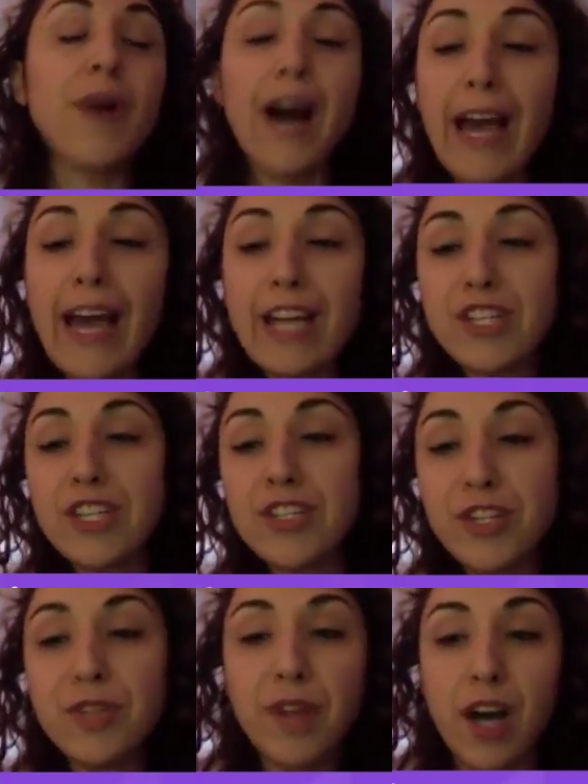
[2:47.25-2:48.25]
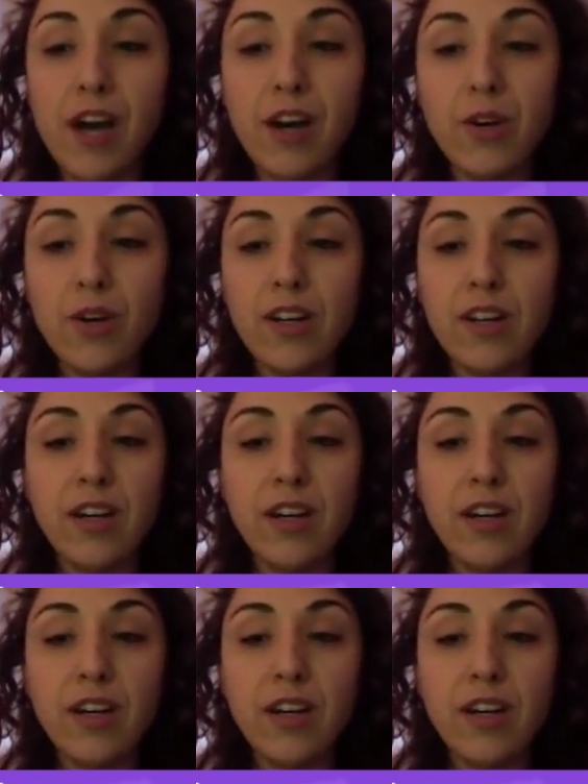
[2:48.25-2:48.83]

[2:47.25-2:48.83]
I actually do know